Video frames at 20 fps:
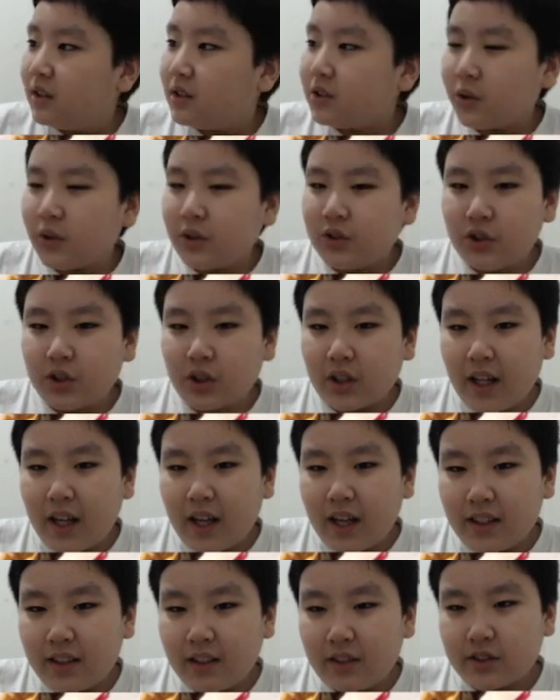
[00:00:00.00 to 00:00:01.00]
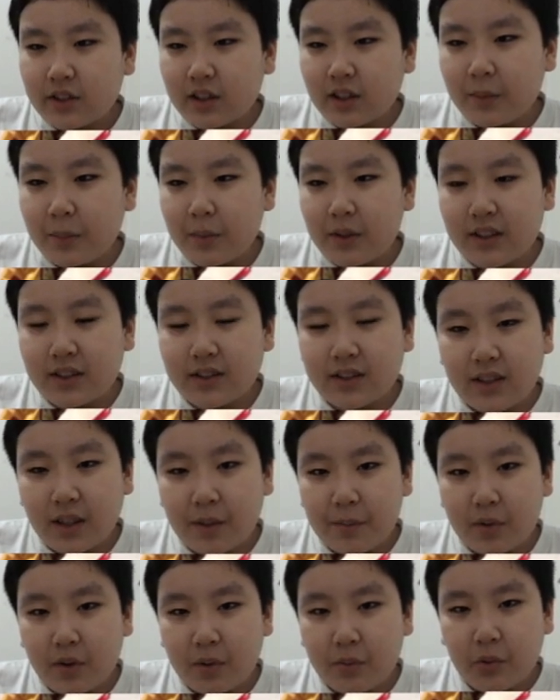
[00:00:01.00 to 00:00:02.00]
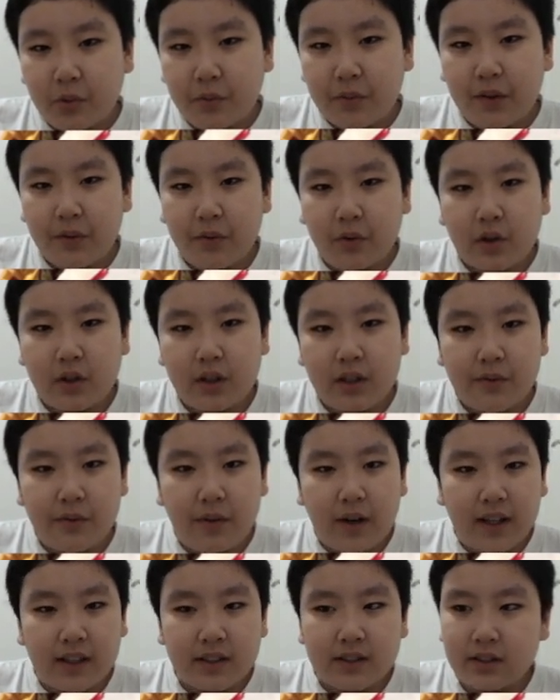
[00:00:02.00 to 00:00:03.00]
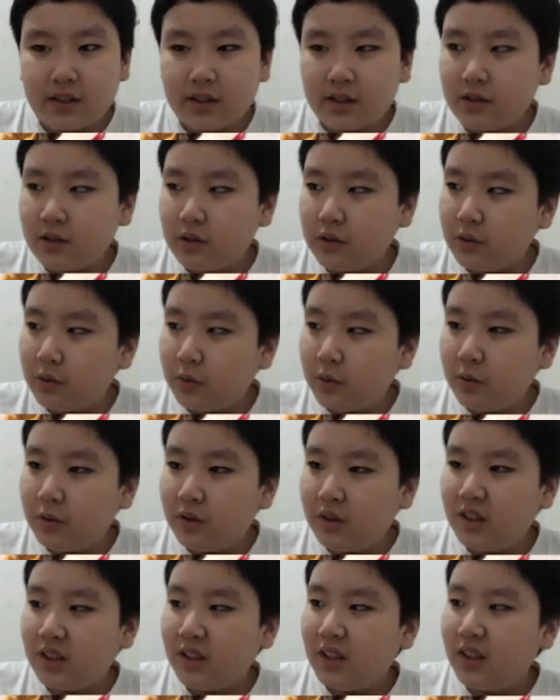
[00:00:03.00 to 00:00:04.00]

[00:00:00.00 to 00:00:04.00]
So July, there's gonna be the summer movie for Levi's too,